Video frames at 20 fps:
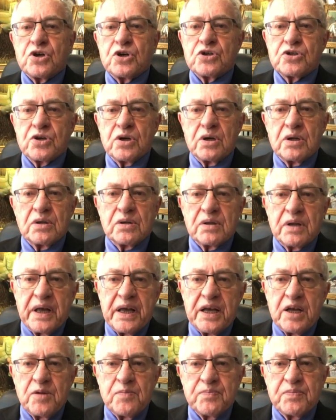Churchill
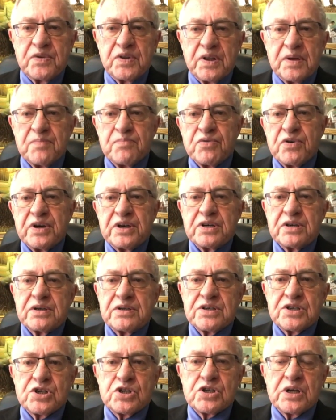helped the Brits
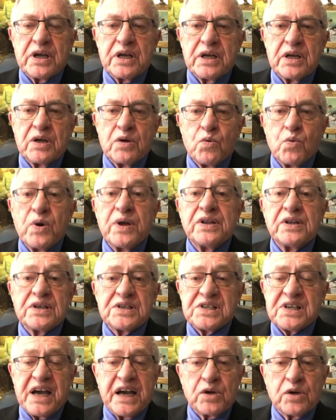uh, win
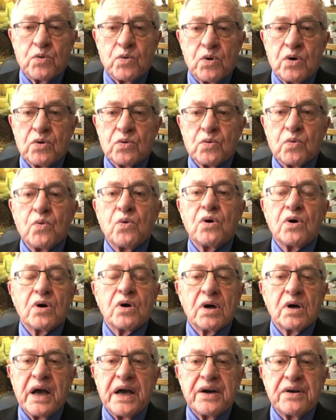the Second World
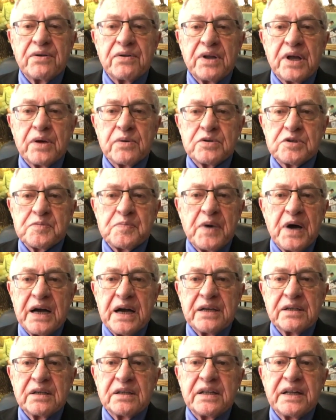War? How did they
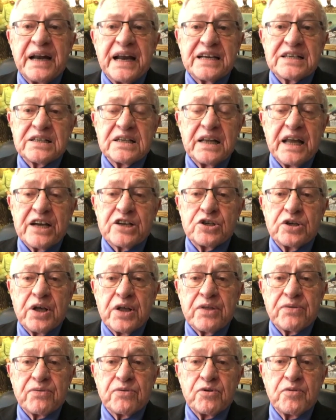respond in the next election?
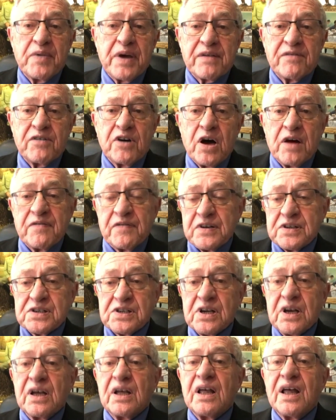They threw him out of
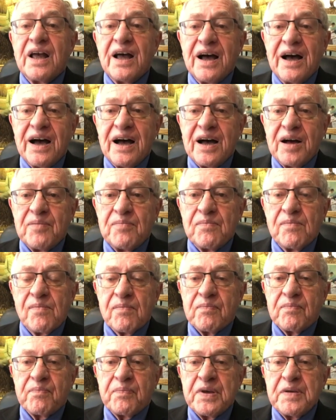office. Um,
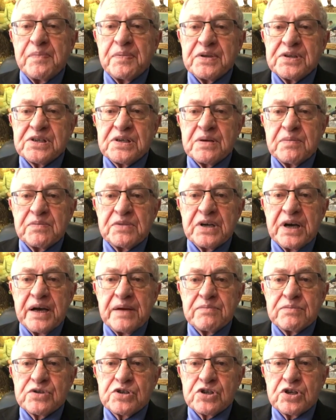people
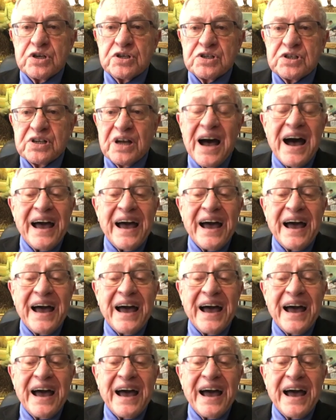sometimes just